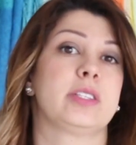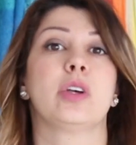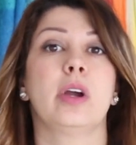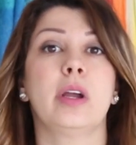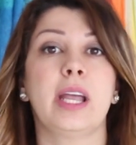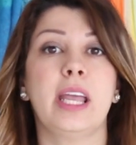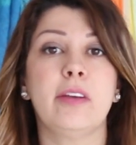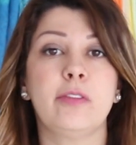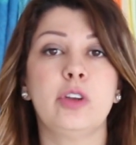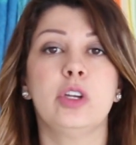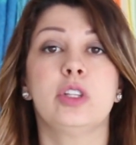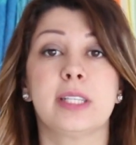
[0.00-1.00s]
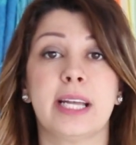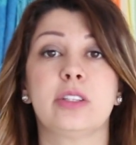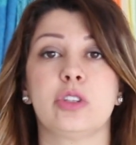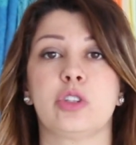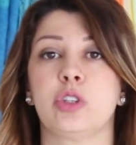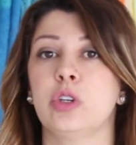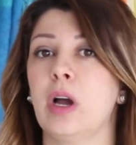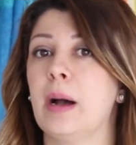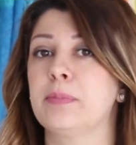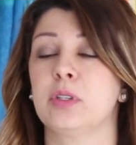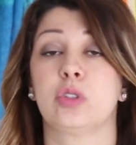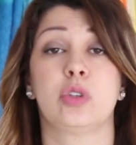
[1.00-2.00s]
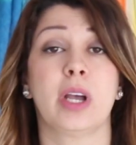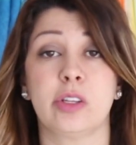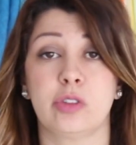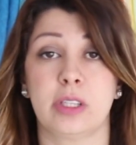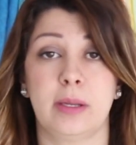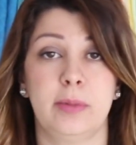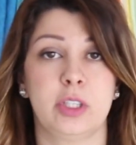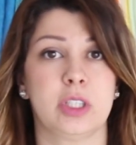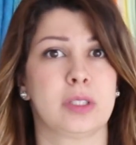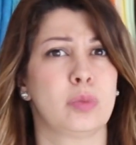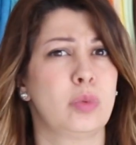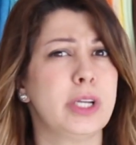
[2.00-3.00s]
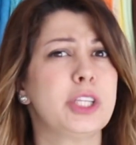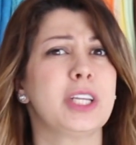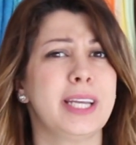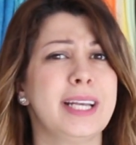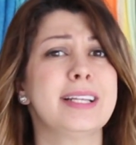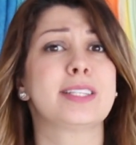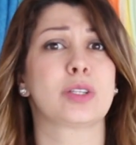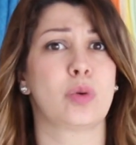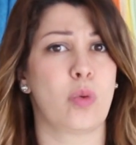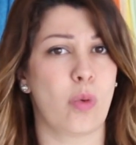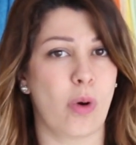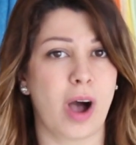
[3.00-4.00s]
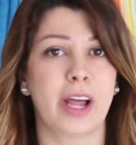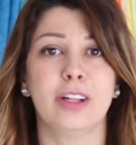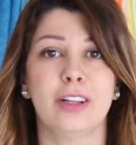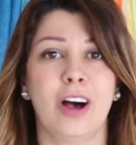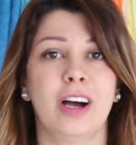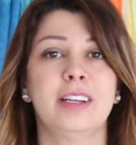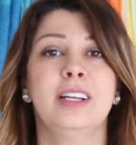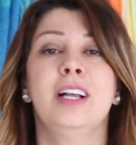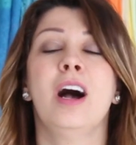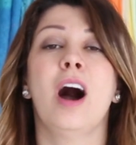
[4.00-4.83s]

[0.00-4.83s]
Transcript: So if you tend to shoot up to 200 images, which is quite a lot,